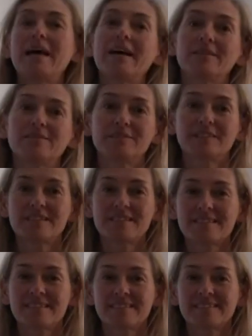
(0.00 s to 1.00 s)

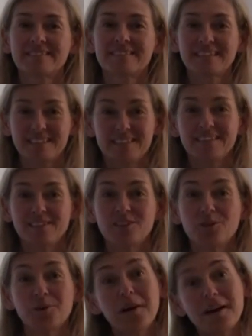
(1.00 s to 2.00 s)
pelvis.
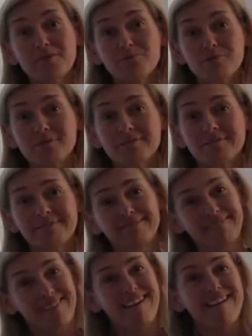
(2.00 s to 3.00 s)
You have one.
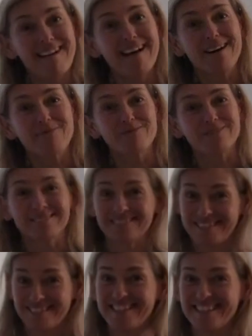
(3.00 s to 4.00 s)
I have one
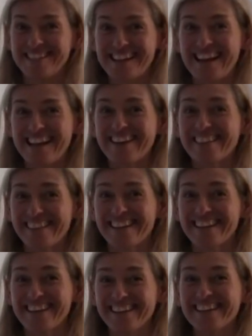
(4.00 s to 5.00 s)
today, I
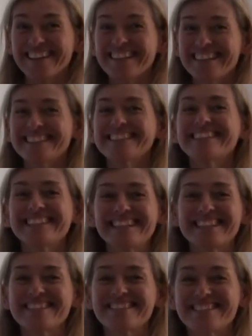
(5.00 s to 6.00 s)
think.
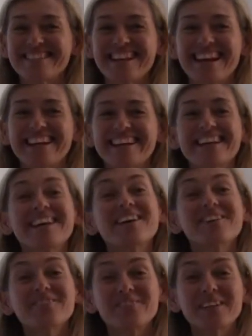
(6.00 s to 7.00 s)
Let's just check.
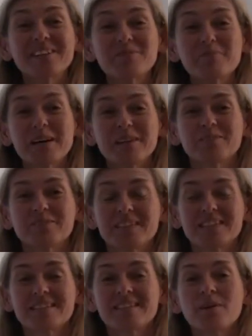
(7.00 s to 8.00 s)
Feel your pelvis.
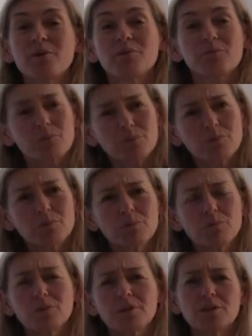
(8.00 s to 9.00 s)

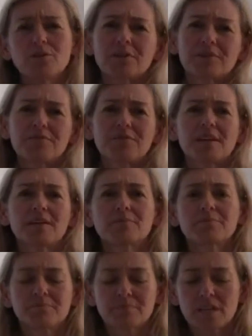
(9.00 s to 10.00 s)
What are you going to feel?
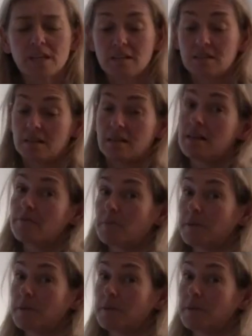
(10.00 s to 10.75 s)
I have the